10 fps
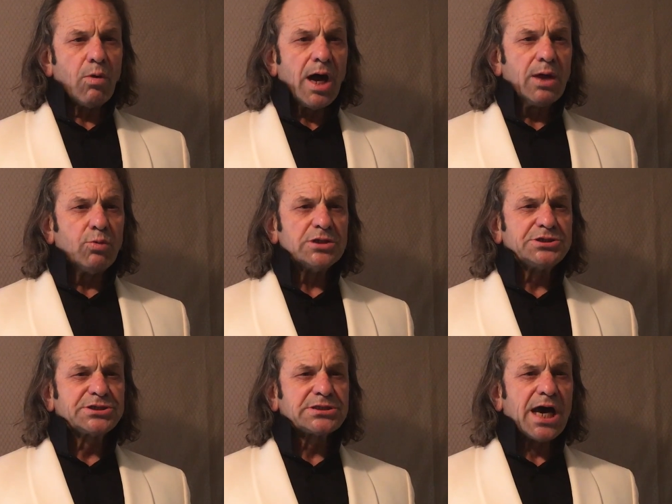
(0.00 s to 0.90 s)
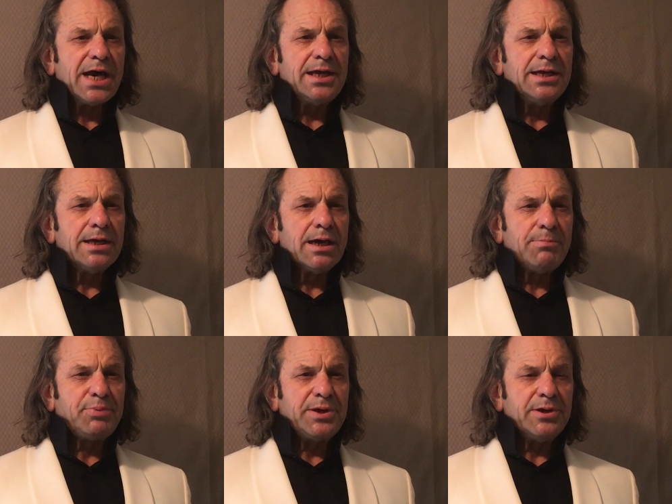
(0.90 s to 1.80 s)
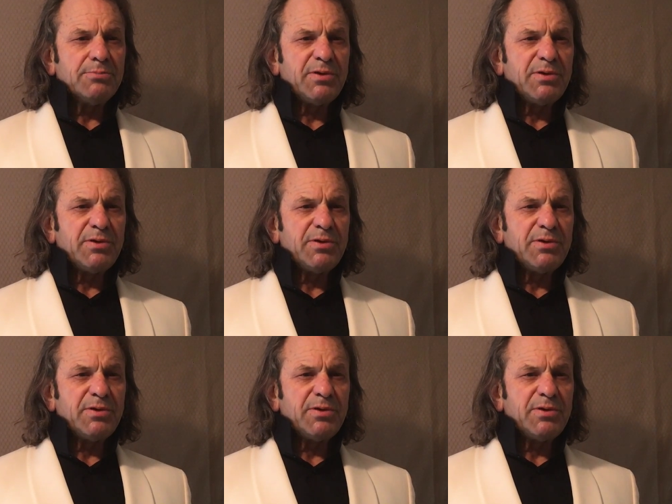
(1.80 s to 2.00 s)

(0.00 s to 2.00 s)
why wouldst I appear